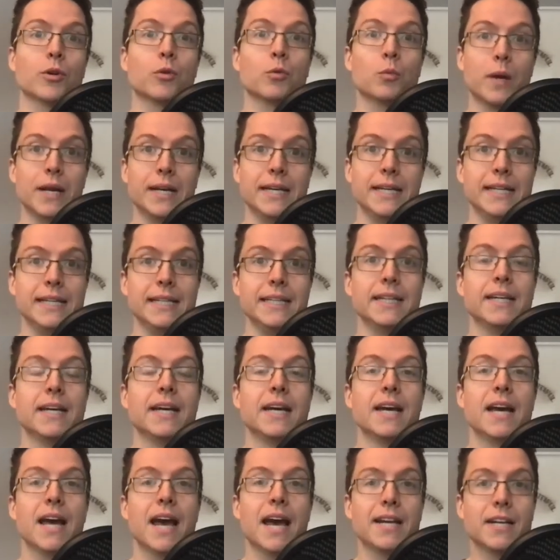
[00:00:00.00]
Reiki
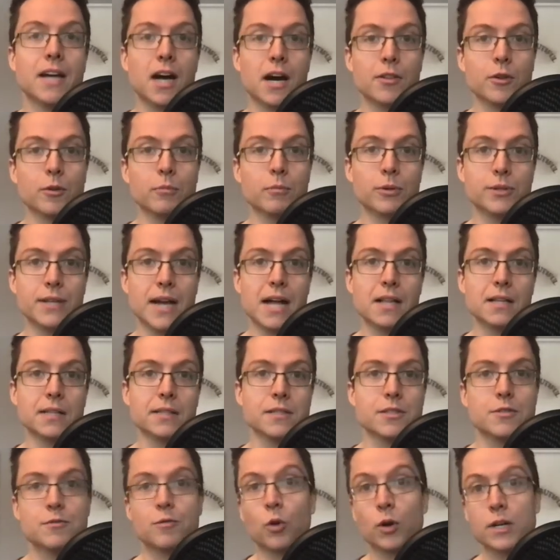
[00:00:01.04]
and other
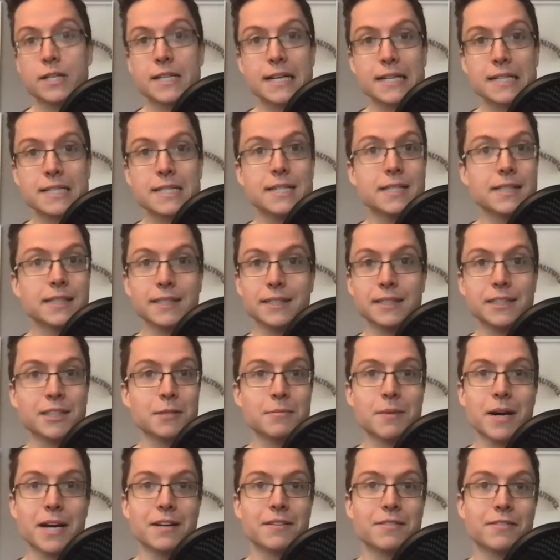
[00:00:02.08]
modalities, vortex healing you
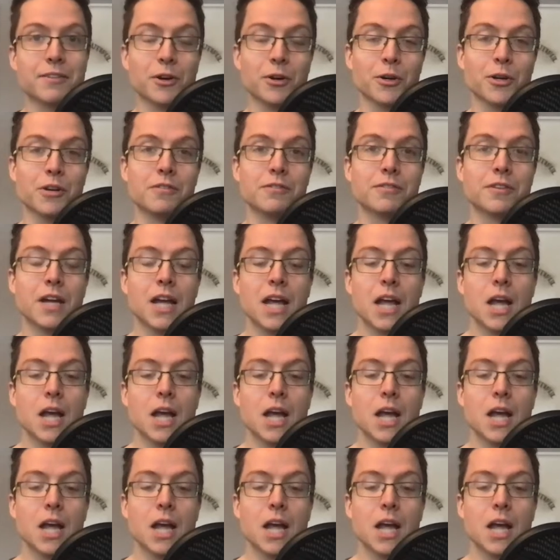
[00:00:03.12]
might have heard of?